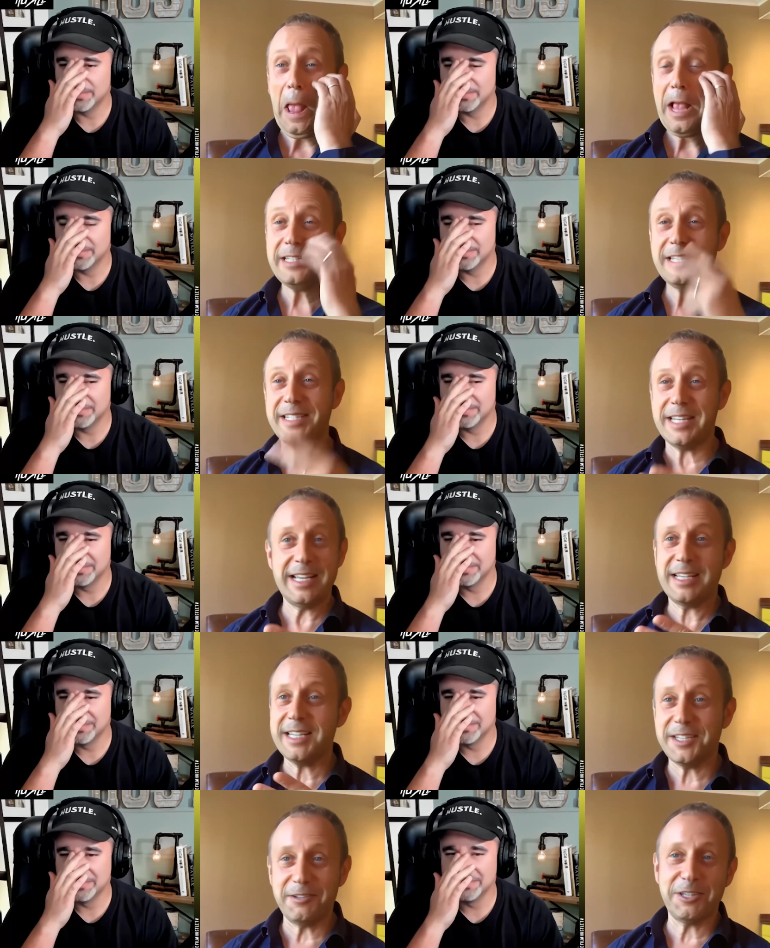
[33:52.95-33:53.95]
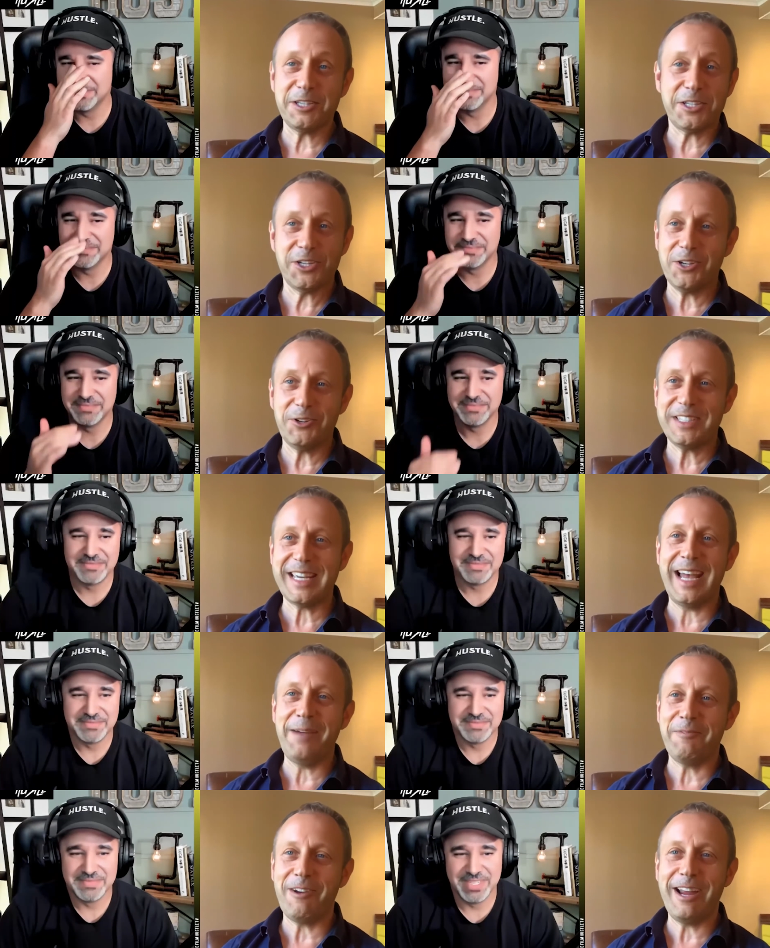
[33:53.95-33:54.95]
Speaker 1: It's just it's just you just choose a
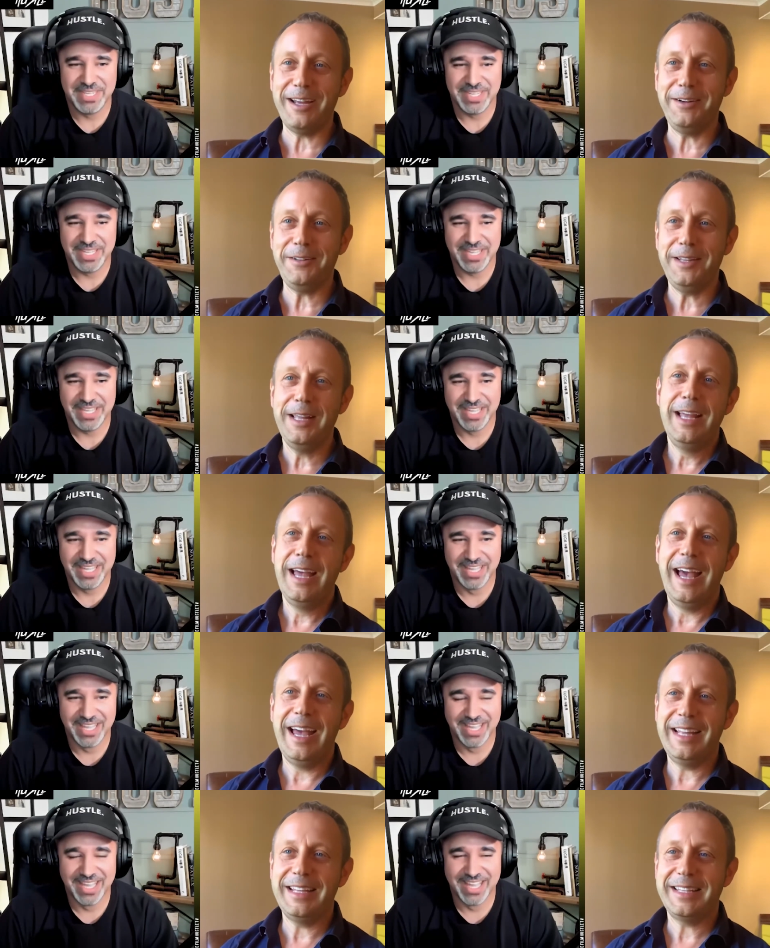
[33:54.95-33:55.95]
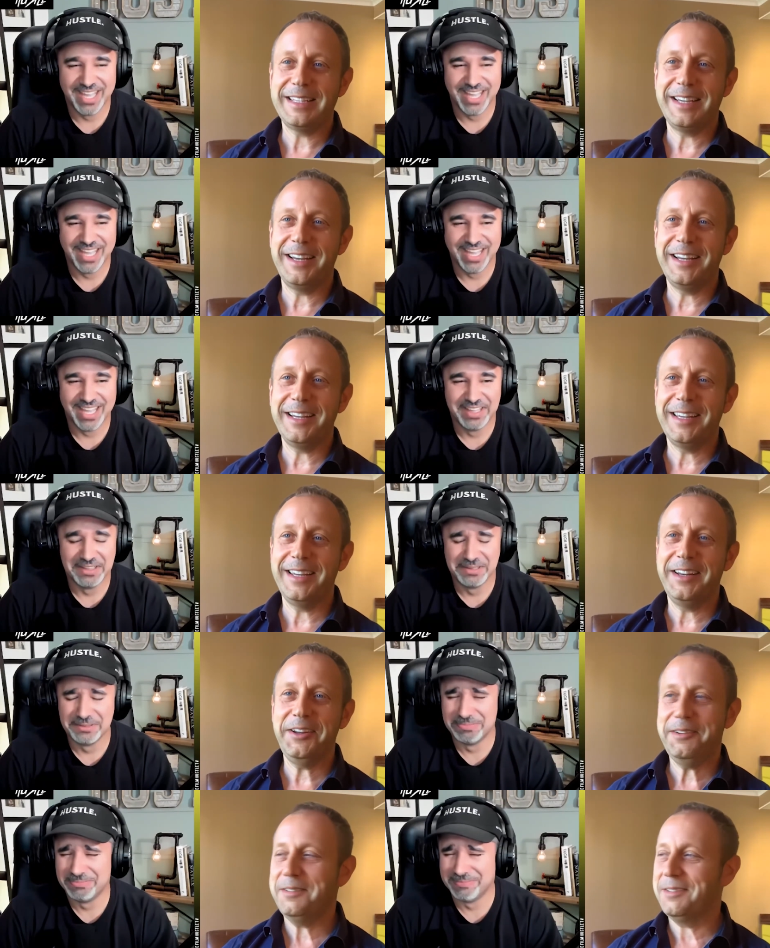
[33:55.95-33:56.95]
camera angle, and uh, you
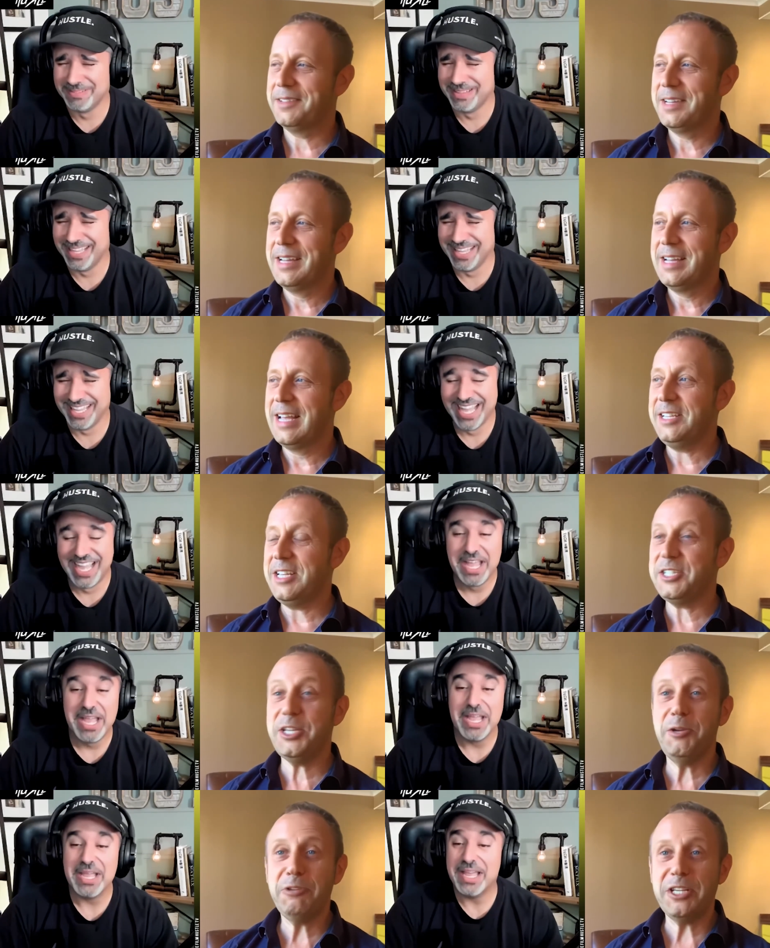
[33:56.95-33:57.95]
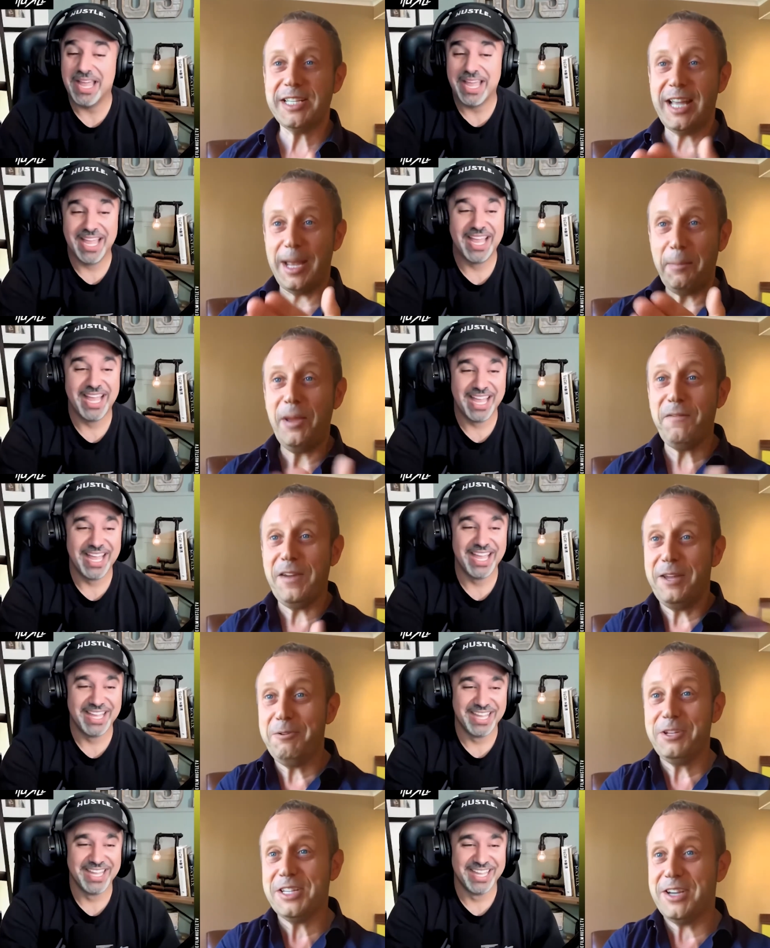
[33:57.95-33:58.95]
know, it just so you just like pivot. You
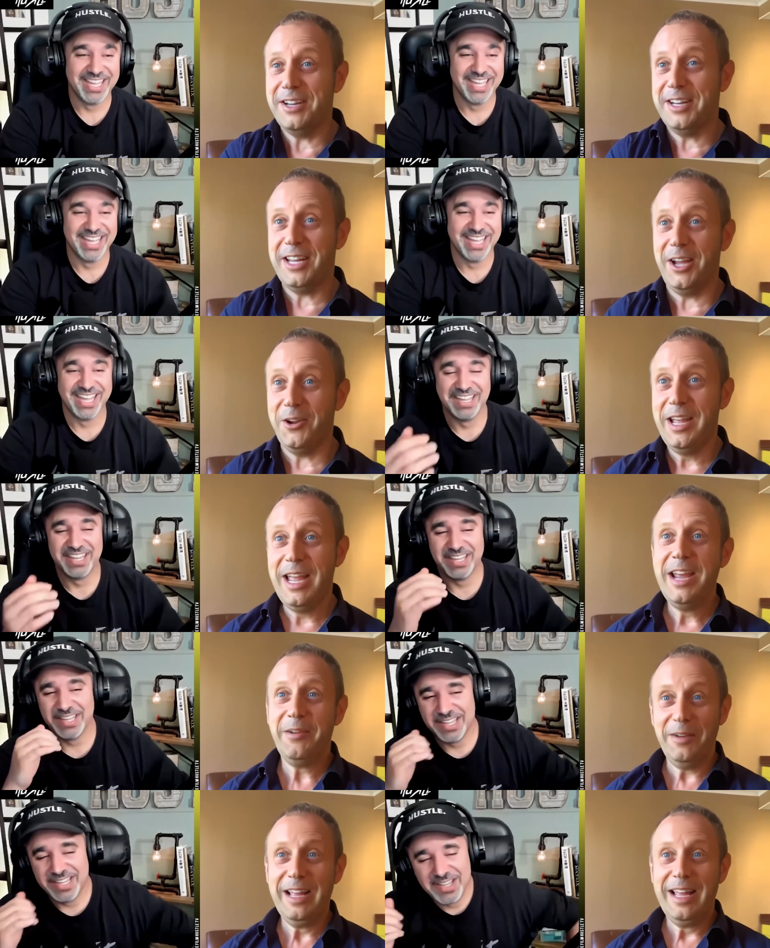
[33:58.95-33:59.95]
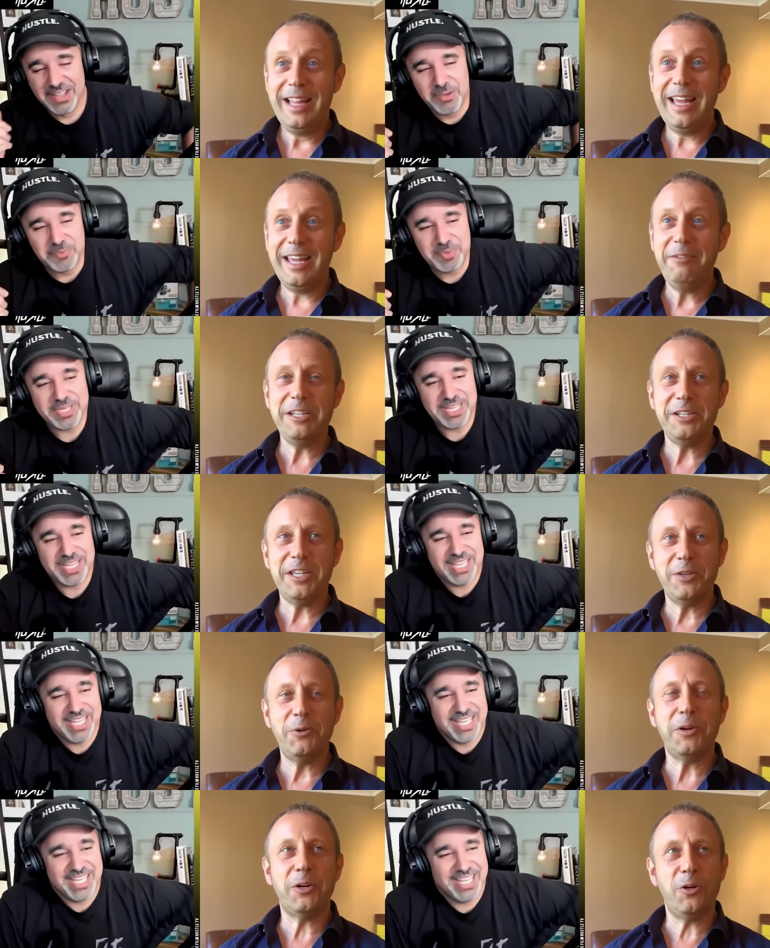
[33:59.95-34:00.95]
just kind of go, like you literally
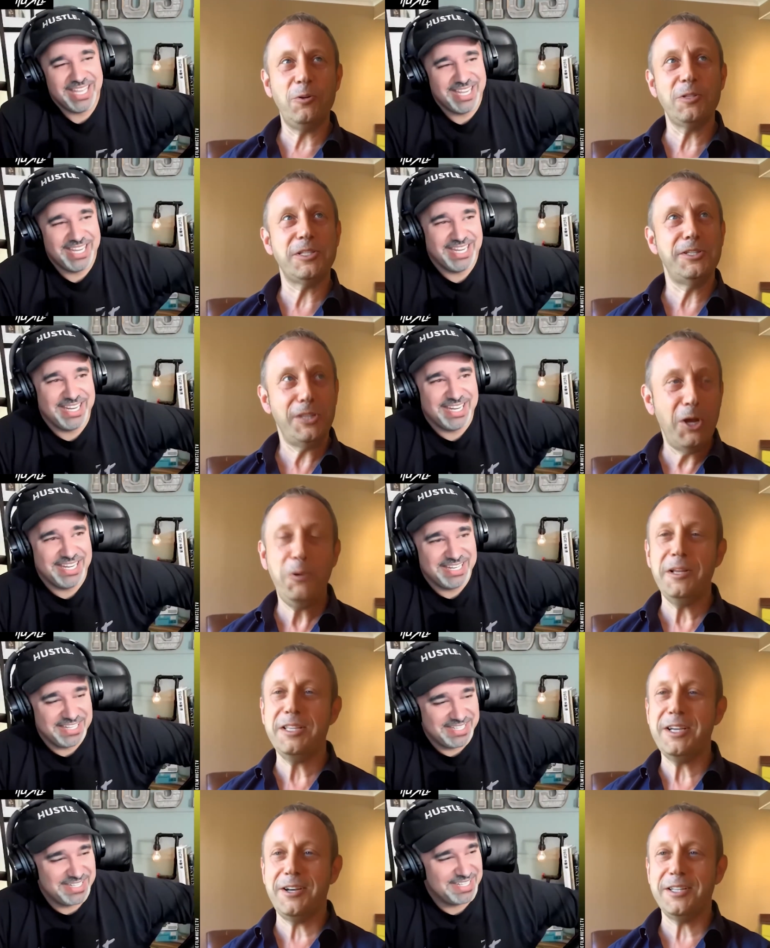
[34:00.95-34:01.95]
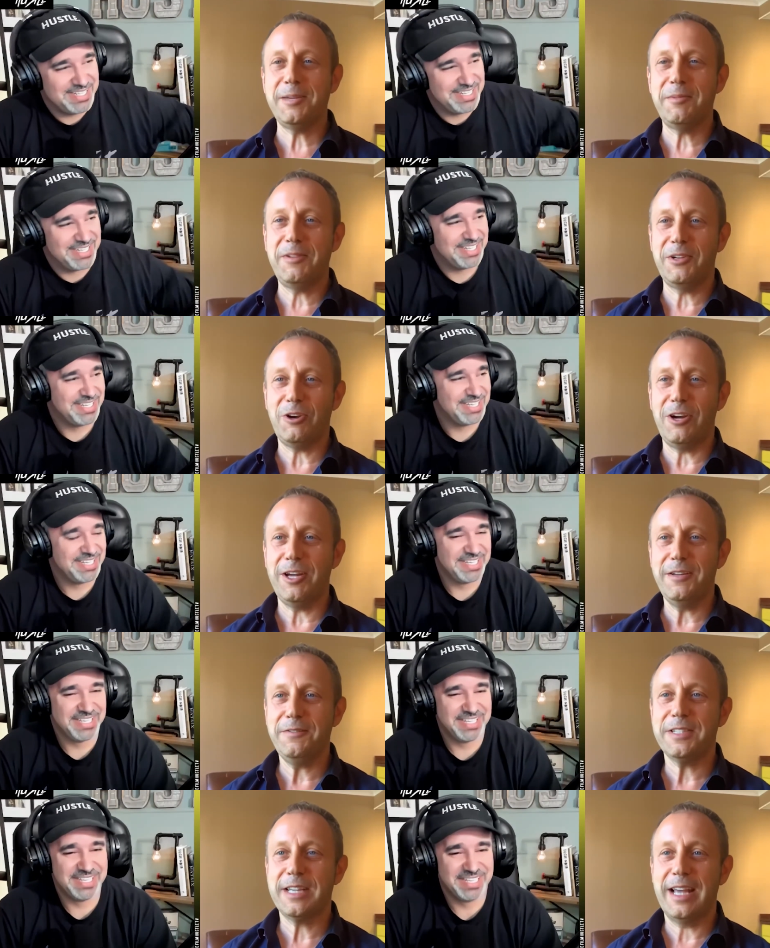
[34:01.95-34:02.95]
thought, of course, no one's asked him if he
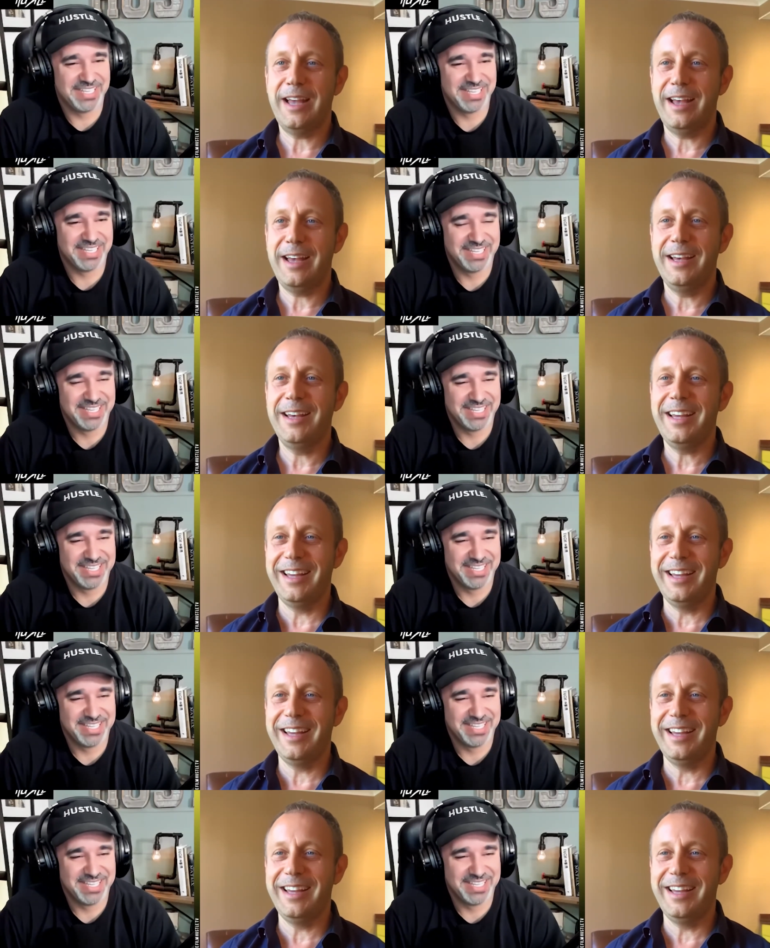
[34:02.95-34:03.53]
drives. Uh,